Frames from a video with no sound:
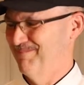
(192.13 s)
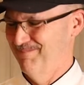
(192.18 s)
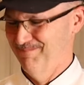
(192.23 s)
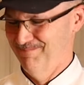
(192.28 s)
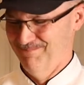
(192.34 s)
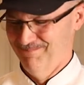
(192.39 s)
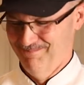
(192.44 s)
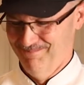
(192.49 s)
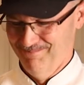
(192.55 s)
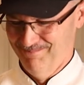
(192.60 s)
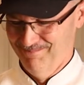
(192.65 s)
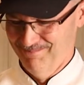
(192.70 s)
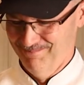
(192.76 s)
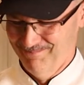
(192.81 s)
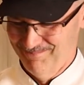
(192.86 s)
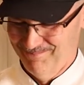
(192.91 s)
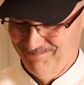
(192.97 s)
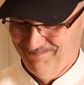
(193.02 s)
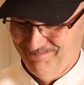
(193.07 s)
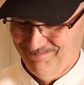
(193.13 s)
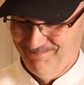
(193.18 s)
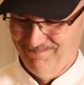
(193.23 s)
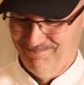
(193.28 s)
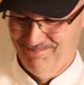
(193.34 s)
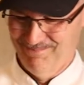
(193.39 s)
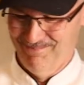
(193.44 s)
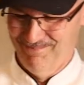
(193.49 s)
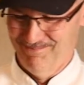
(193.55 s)

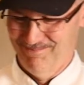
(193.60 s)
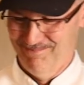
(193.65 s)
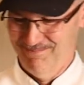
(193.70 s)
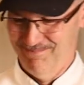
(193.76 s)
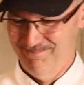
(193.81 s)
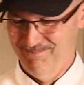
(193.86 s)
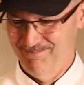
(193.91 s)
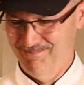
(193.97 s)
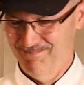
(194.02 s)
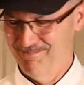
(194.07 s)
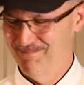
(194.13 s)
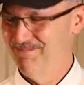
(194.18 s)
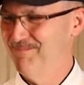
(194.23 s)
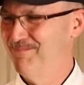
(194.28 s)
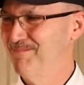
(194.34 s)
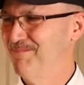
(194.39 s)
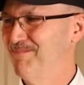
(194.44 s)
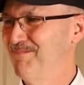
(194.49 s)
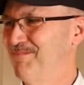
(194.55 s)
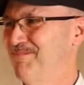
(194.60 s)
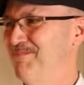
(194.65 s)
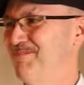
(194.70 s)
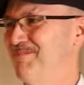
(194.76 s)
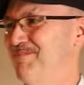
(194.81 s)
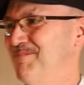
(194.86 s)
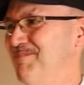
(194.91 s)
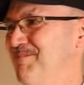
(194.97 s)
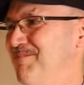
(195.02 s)

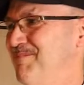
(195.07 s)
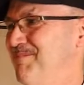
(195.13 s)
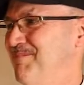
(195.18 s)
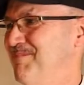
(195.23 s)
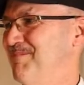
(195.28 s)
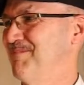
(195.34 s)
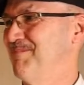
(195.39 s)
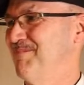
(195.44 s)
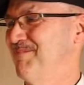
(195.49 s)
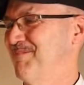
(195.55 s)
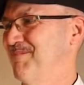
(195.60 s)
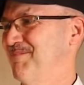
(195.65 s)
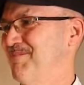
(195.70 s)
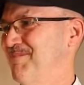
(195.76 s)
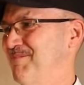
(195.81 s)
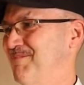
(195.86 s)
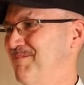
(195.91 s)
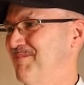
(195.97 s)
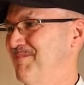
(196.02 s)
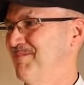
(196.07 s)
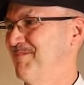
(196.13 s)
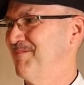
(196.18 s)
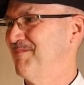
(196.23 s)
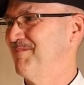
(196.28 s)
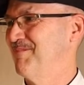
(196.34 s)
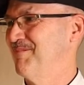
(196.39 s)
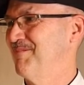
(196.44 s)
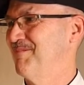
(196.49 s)

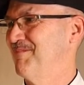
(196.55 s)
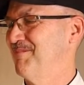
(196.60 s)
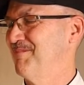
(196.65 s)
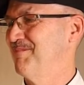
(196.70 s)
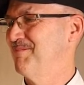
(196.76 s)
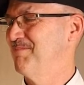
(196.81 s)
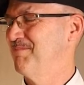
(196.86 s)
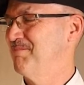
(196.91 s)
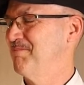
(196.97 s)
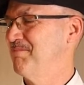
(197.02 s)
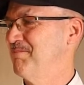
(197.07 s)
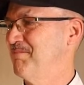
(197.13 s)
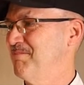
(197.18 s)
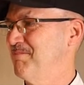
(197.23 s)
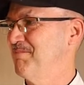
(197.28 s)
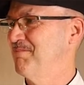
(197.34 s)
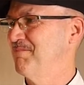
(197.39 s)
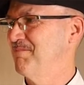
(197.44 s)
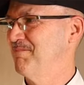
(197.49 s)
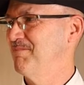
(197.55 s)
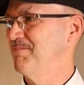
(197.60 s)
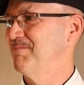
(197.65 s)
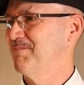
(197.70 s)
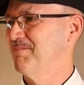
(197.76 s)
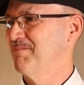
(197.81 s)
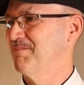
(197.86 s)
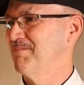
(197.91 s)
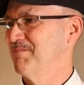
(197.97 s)

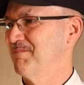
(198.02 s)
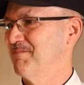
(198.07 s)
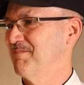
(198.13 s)
This person isn't speaking.